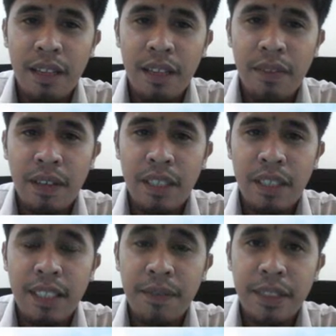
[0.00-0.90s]
There are
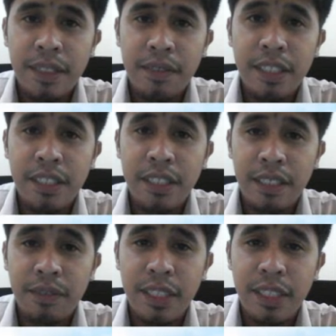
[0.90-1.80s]
different
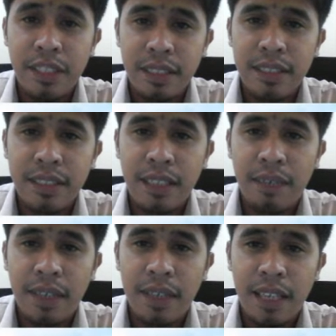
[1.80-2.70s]
regions of
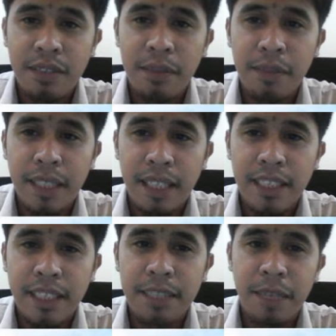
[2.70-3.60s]
electromagnetic
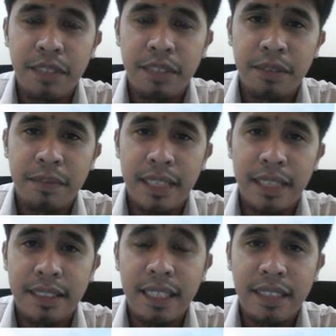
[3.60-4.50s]
spectrum as
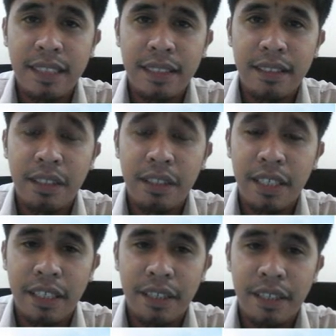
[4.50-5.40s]
stated
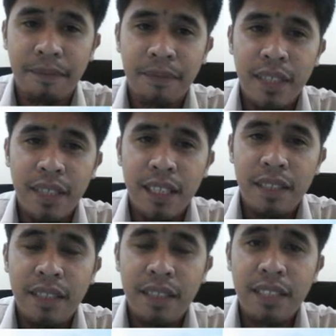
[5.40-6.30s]
earlier.
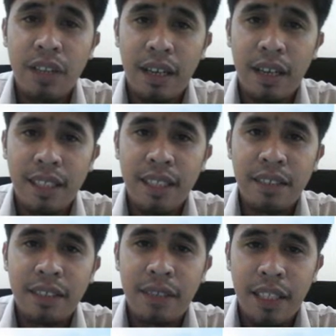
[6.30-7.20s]
These are
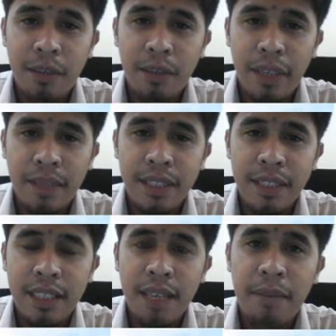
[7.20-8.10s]
radio waves,
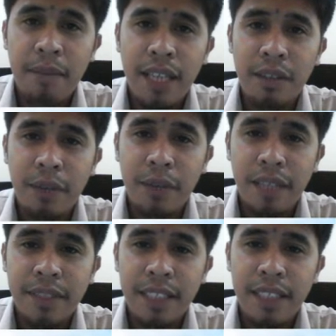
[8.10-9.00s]

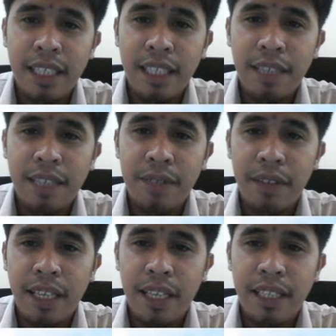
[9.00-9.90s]
microwaves,
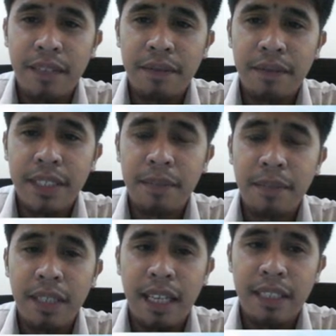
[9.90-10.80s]
infrared, visible
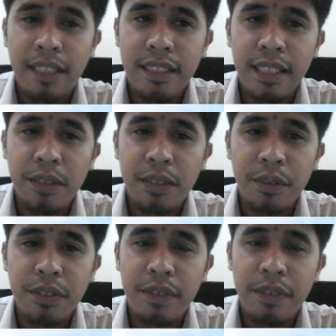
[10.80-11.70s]
light,
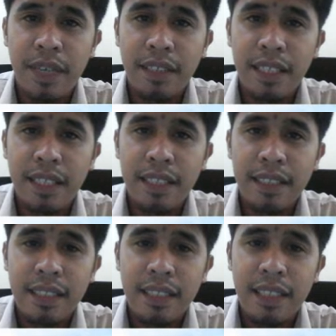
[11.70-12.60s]
ultraviolet,
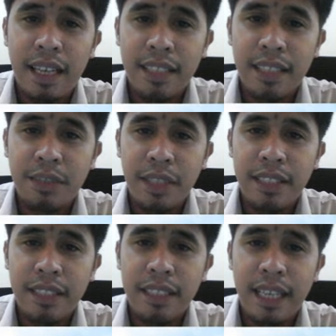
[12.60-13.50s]

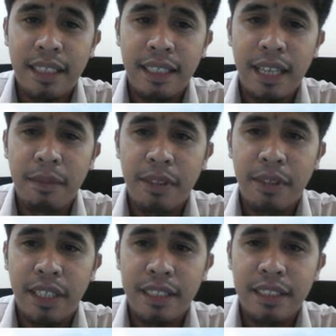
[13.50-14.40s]
X-rays, and gamma
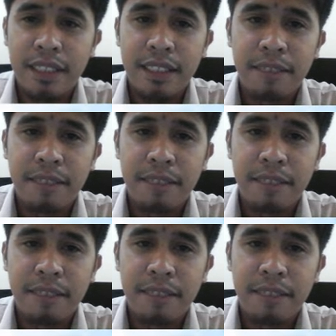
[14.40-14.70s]
rays.